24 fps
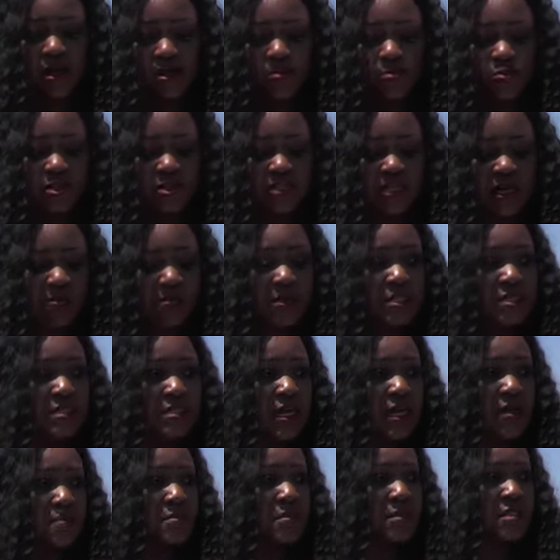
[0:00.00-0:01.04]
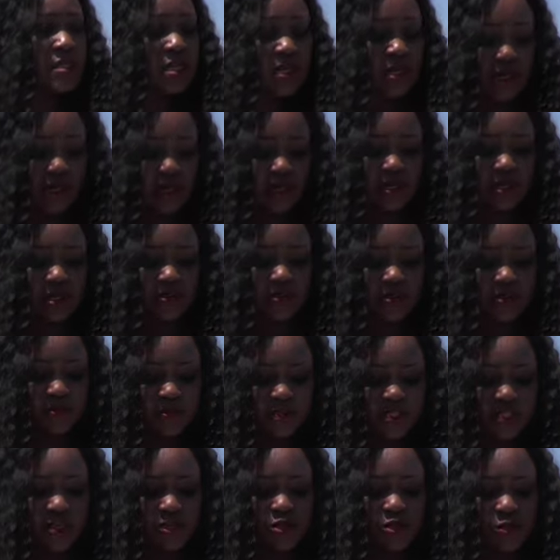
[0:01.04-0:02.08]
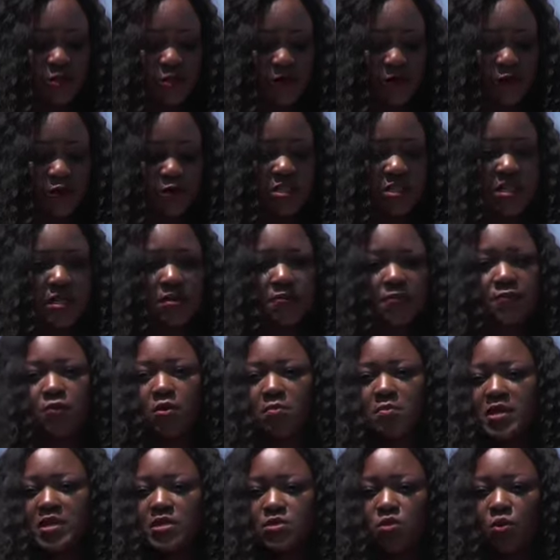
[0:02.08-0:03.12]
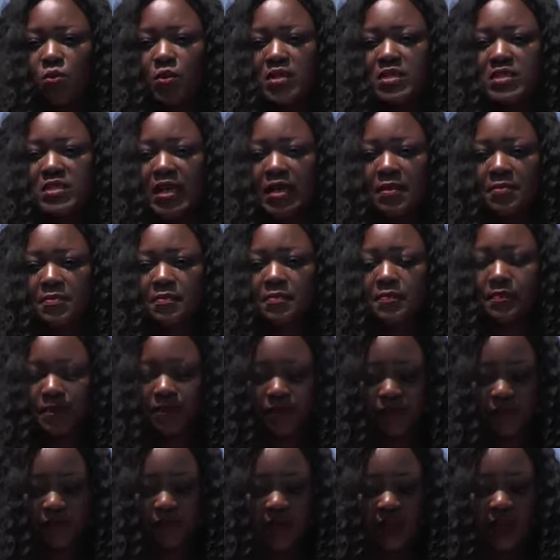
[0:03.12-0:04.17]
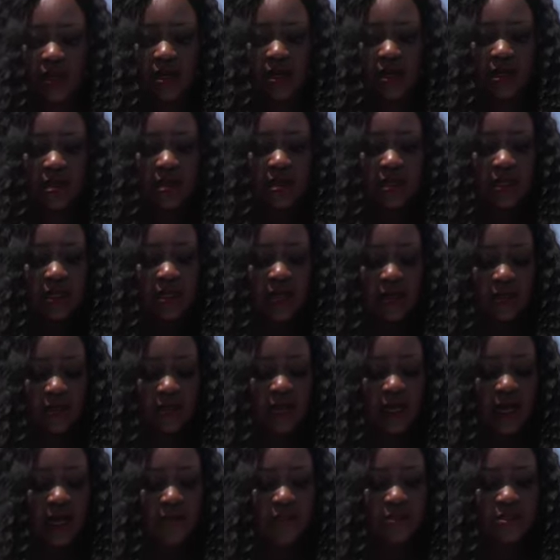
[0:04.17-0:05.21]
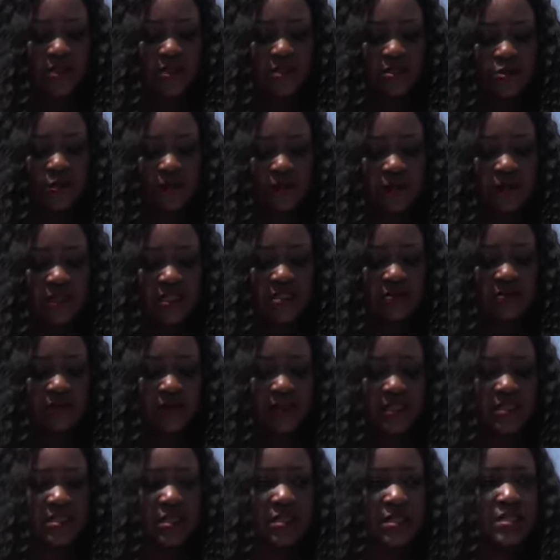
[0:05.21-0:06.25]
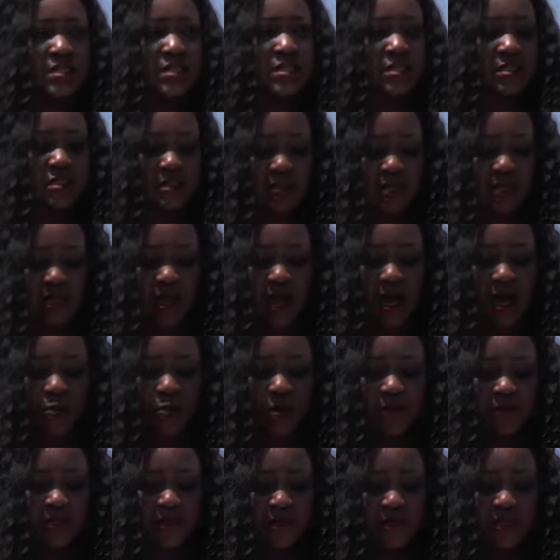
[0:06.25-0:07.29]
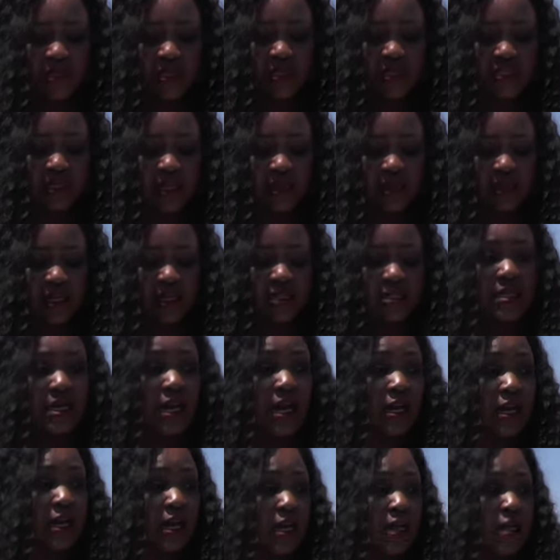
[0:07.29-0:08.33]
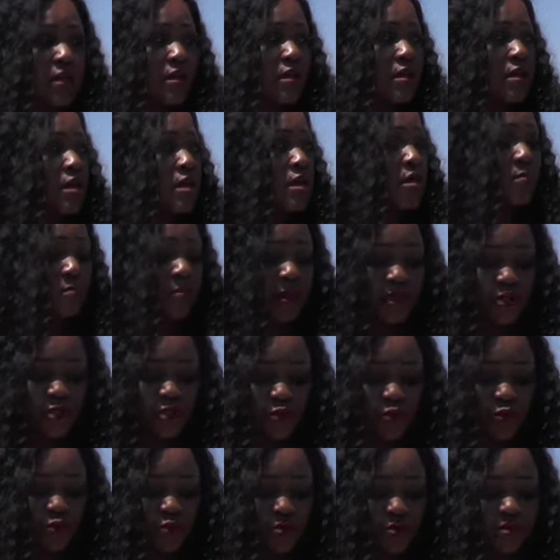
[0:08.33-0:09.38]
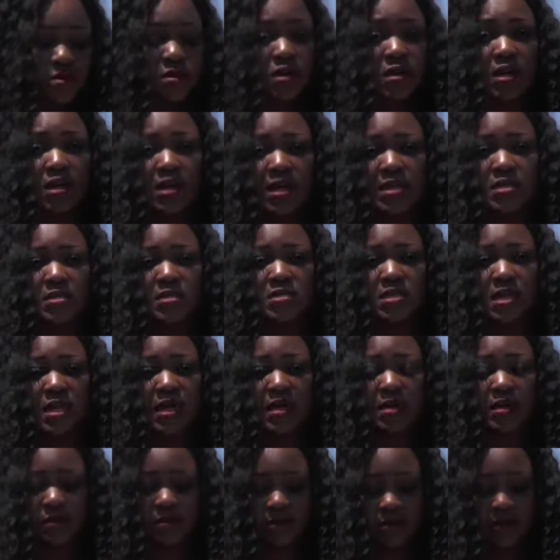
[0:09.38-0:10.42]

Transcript: Musami dams, and abstraction of water from Mazowe Dam. In the absence of these facilities, our fears are that Harare may soon run dry.